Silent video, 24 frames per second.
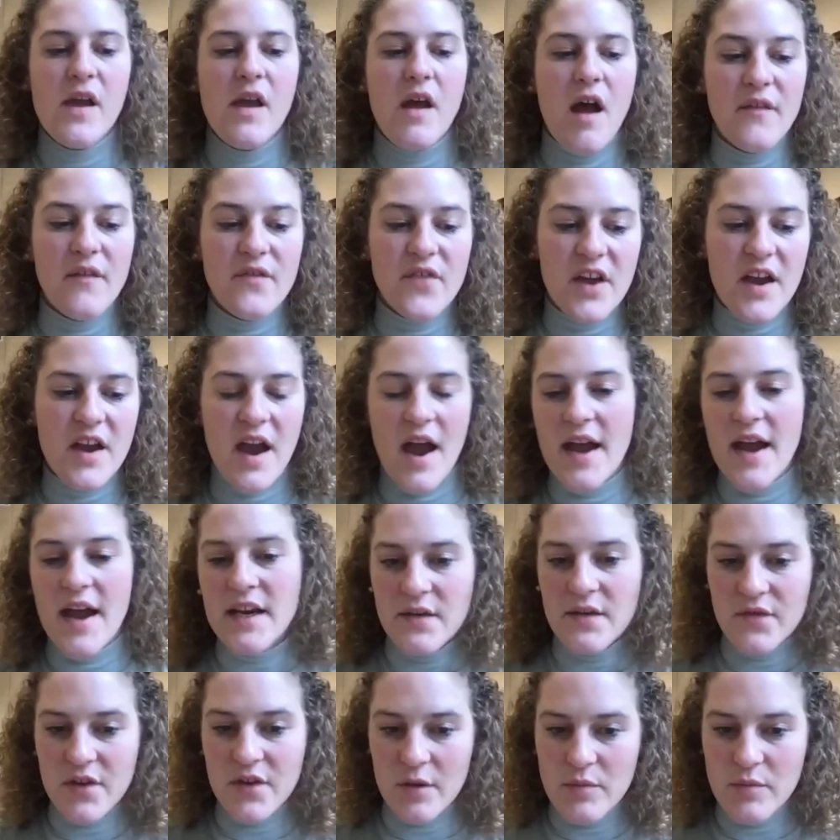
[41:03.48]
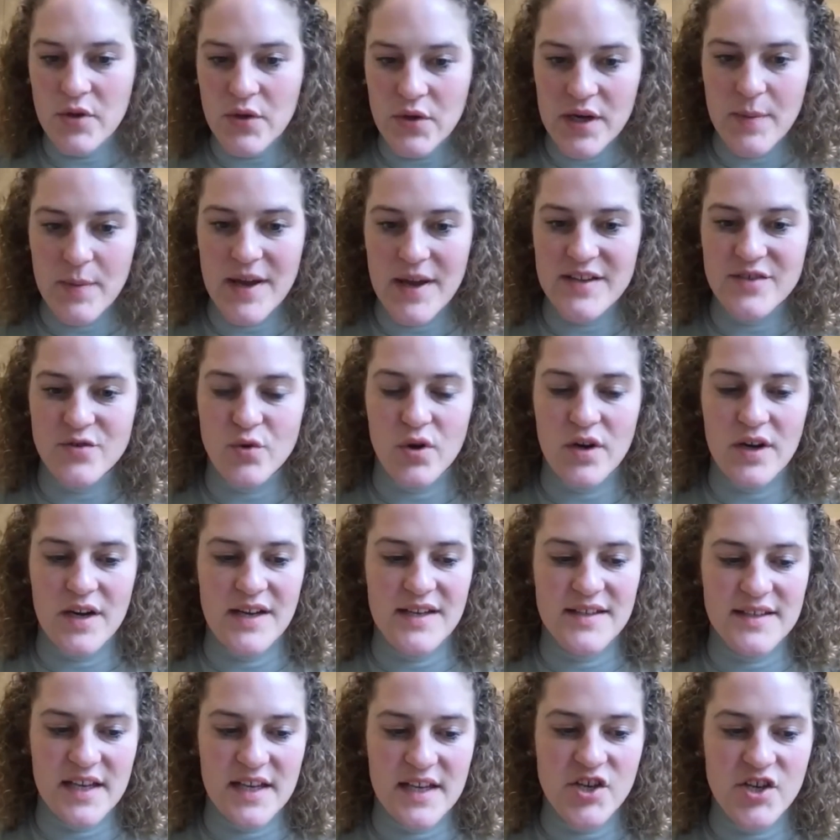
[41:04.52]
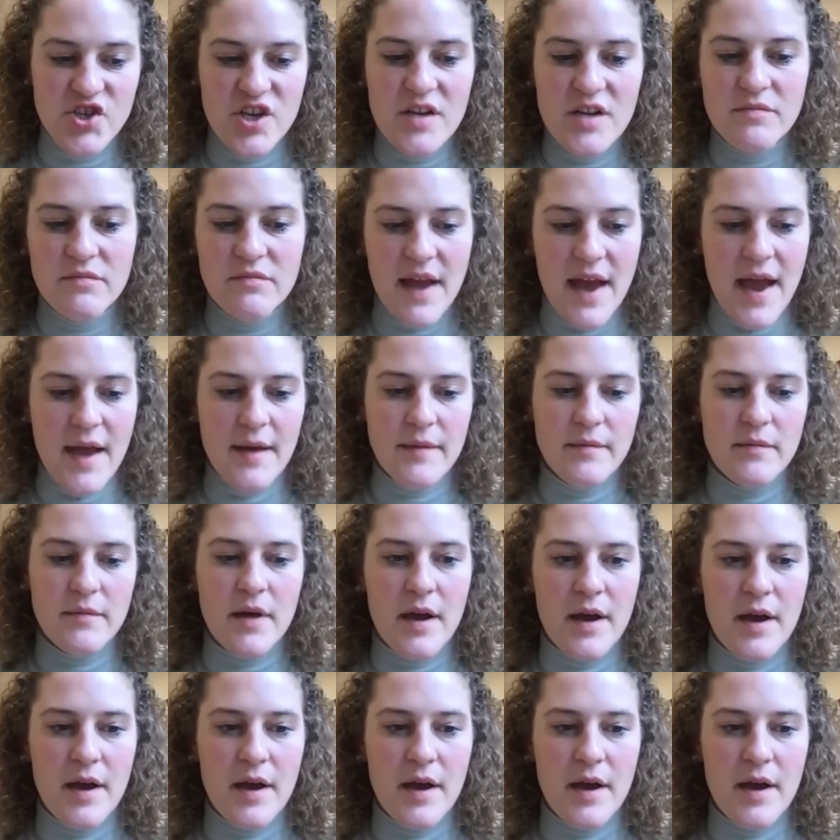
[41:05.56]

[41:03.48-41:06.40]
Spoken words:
of the kind of community-based organization that